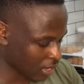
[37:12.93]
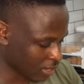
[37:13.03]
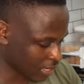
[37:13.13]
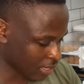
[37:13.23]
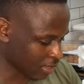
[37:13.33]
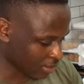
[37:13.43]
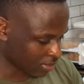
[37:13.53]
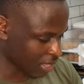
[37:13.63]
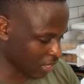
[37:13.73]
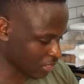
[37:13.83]
Okay,
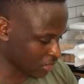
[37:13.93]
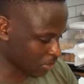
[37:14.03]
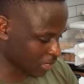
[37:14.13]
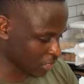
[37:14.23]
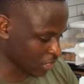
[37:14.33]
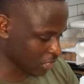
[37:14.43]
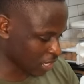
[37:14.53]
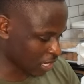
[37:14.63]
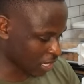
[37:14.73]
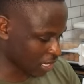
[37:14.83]
thank you so much.
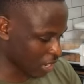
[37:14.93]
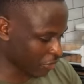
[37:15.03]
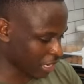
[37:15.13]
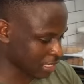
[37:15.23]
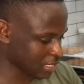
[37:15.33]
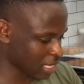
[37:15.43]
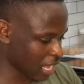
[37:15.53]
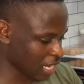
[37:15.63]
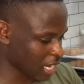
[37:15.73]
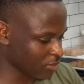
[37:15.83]
Uh, Lawrence,
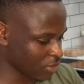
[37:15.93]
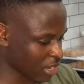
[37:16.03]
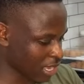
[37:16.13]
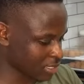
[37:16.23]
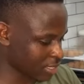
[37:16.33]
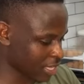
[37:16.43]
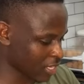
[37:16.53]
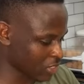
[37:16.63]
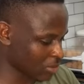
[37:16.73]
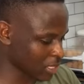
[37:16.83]
I love you guys. Thank you
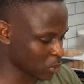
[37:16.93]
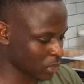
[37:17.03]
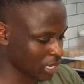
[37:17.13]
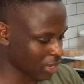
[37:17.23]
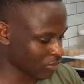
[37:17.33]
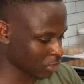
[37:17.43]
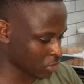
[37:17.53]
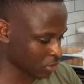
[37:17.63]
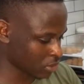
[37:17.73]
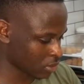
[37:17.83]
so much. We love you
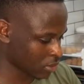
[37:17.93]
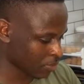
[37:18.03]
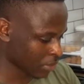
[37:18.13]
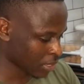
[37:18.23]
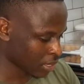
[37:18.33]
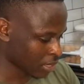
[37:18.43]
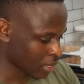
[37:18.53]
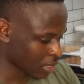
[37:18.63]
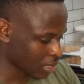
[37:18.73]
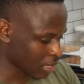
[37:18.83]
too.
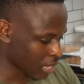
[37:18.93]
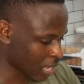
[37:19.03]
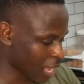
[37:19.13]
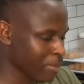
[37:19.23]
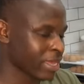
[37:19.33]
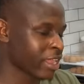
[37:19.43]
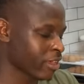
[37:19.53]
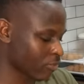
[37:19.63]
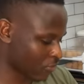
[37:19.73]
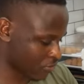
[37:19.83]

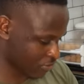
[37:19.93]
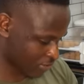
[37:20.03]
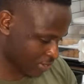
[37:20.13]
MNF.